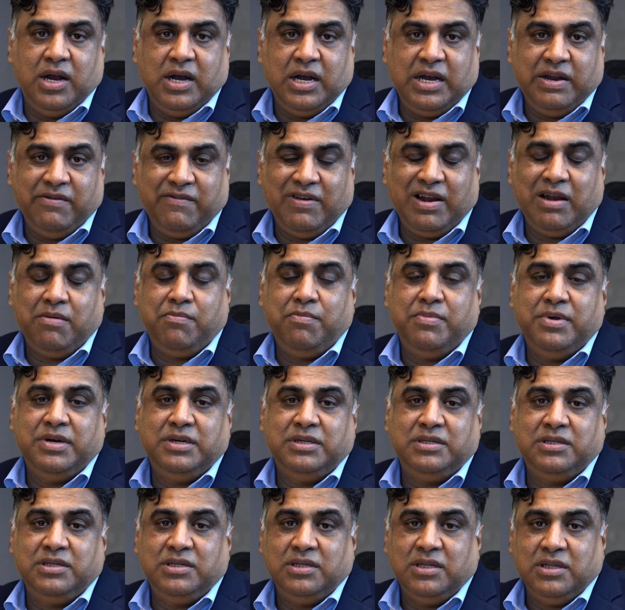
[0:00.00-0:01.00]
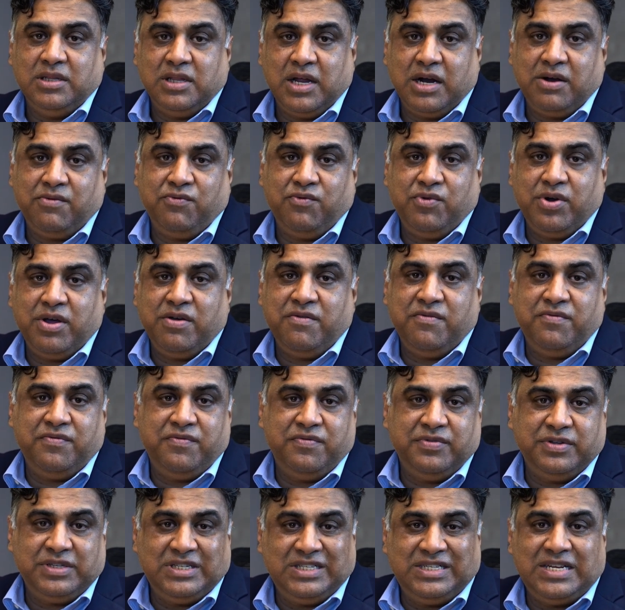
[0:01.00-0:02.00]
developments that would have
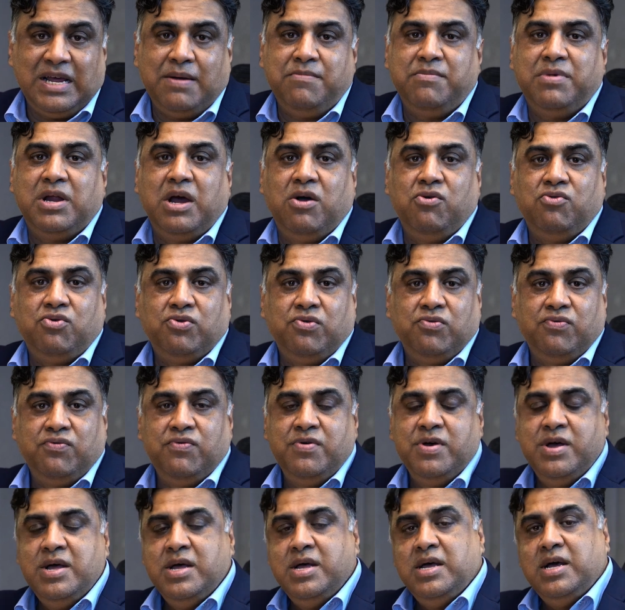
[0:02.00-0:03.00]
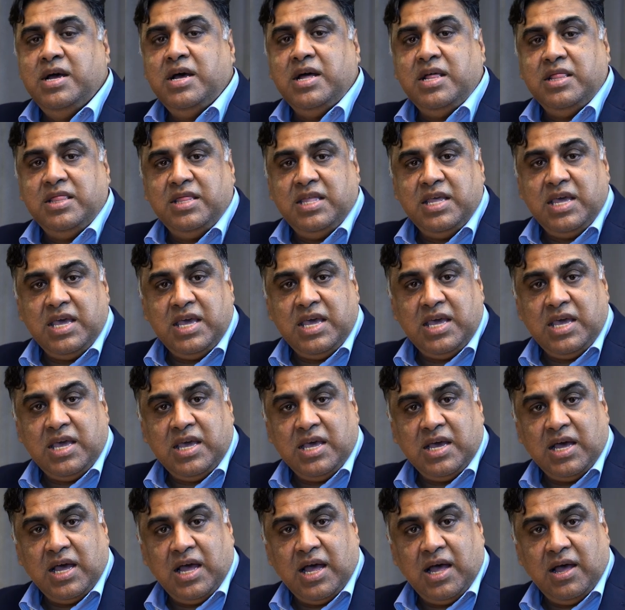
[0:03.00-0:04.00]
stemmed out of
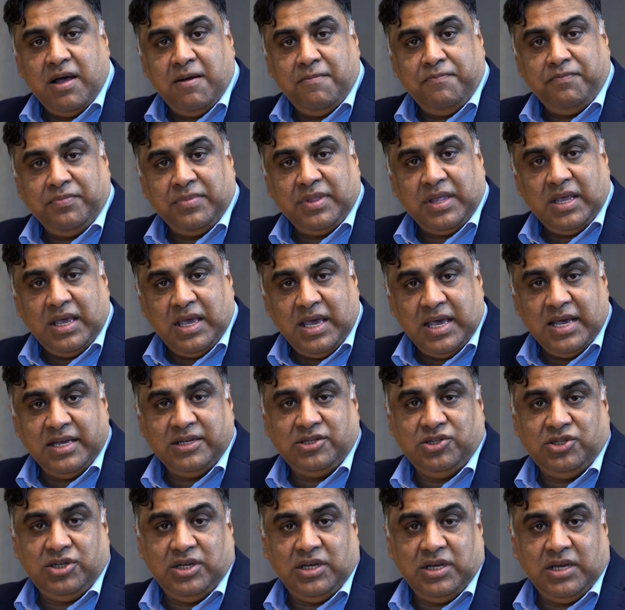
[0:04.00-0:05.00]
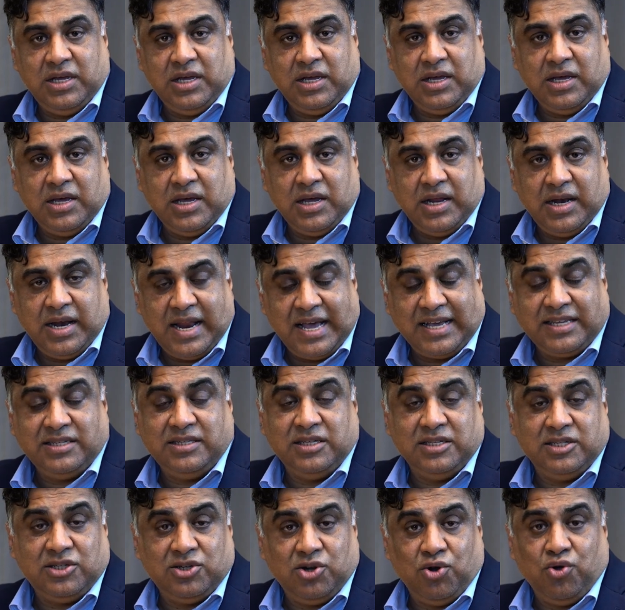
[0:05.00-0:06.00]
the ESG
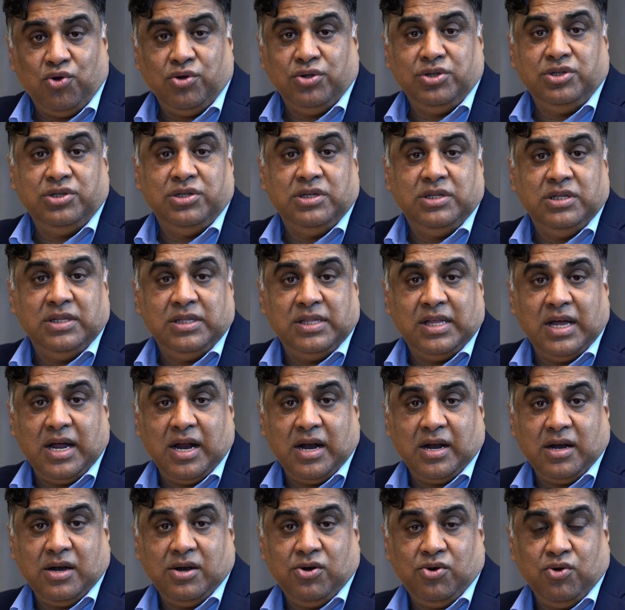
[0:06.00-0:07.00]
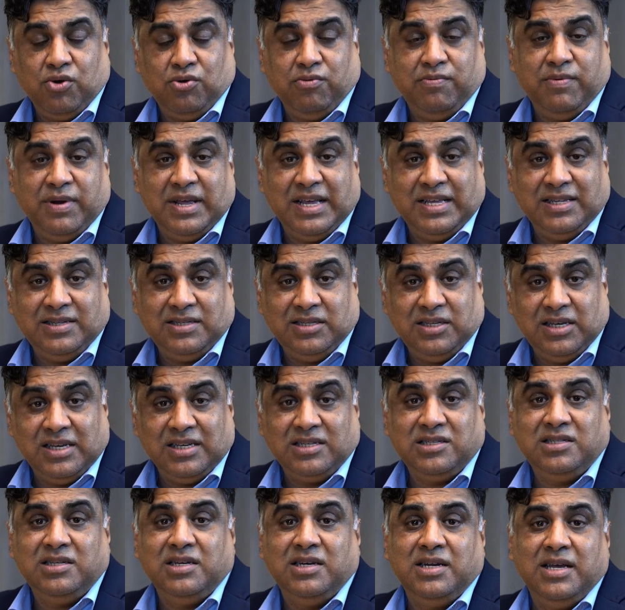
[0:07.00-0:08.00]
Nexus launch that took place
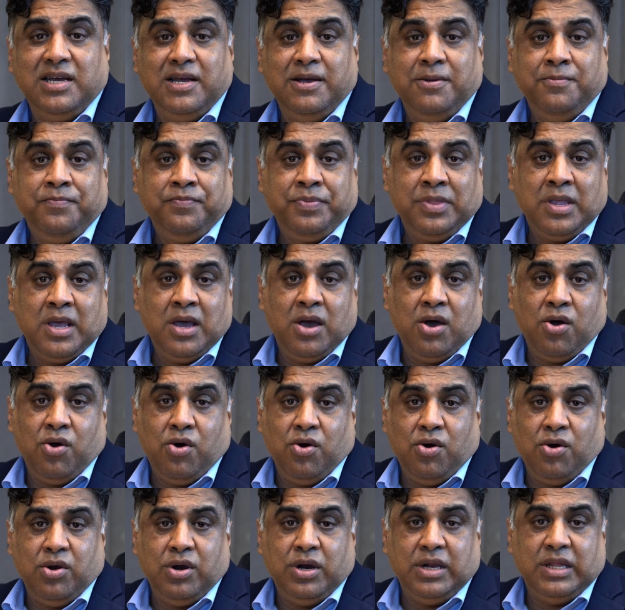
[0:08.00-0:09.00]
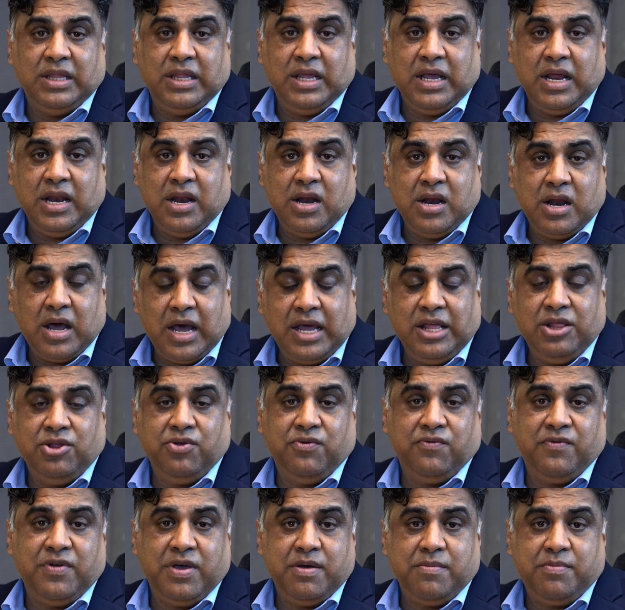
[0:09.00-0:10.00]
yesterday on the 9th
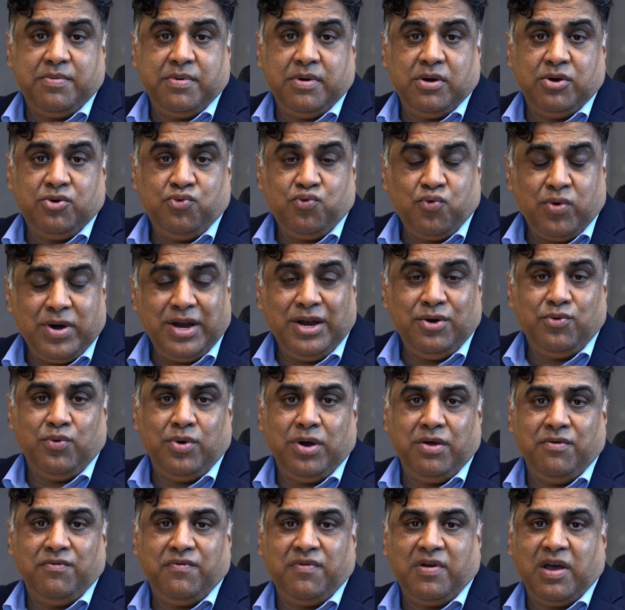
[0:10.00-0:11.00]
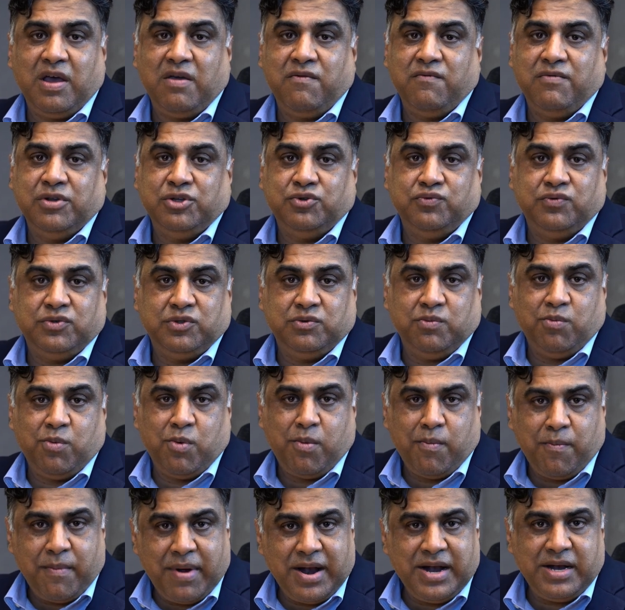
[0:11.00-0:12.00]
of April 2025, which was a
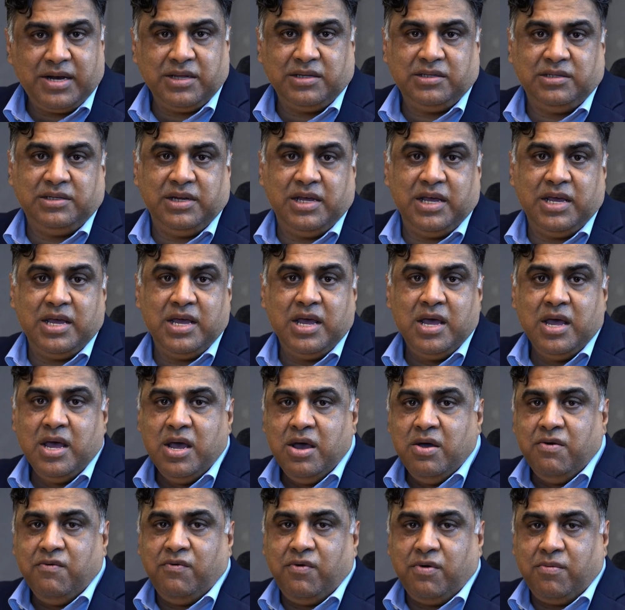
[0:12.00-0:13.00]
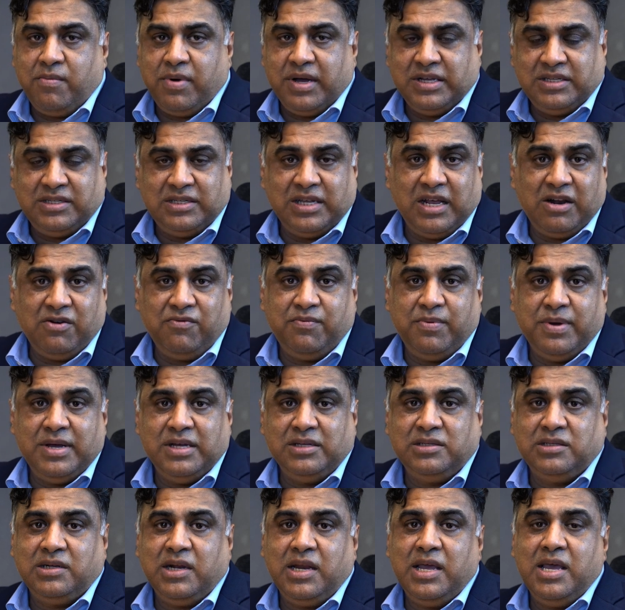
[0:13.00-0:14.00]
momentous day for myself
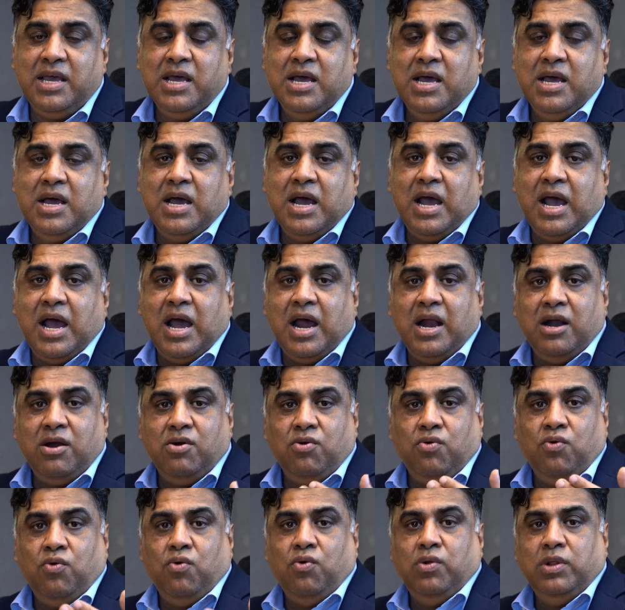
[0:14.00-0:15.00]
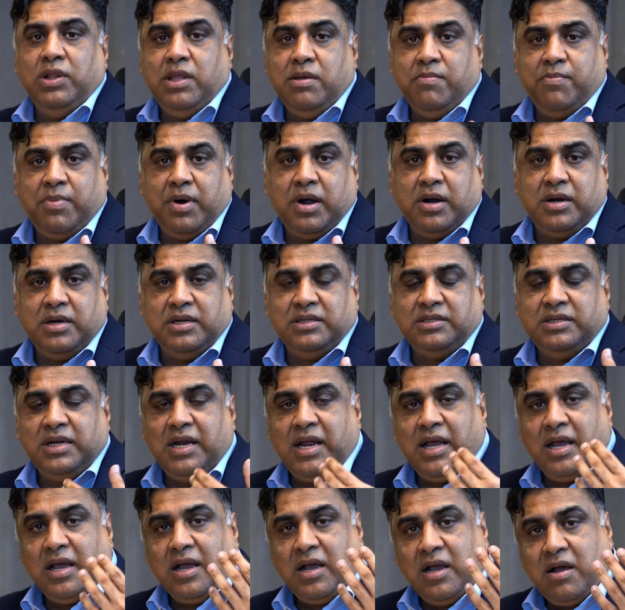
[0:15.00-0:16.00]
personally and all the partners.
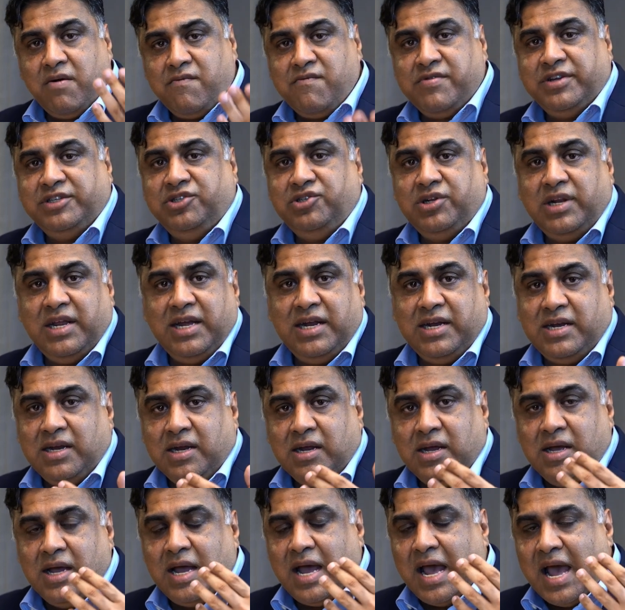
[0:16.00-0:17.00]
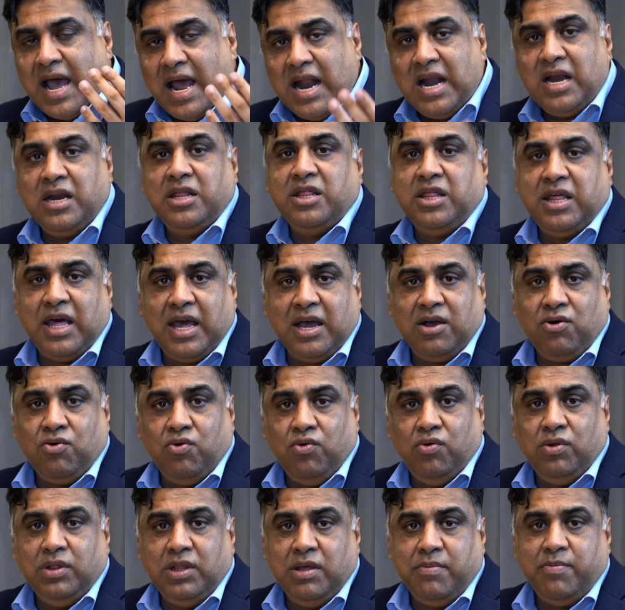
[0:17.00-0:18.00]
And I congratulate and thank
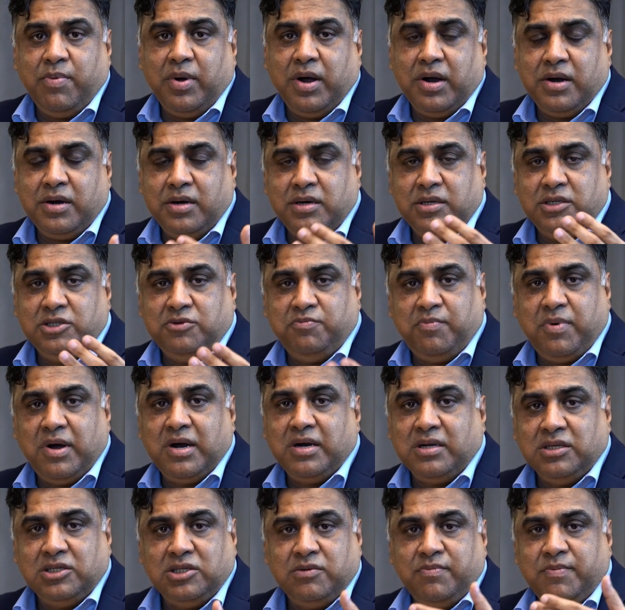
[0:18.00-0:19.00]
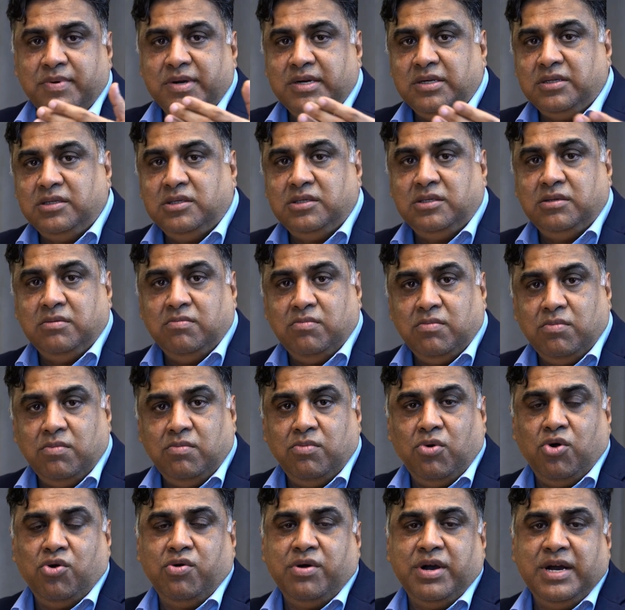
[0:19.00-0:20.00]
all the partners, participants,
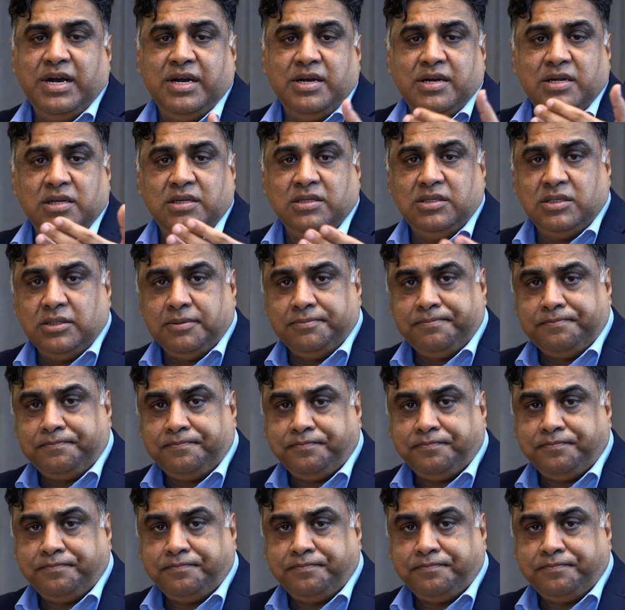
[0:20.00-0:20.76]
moderators,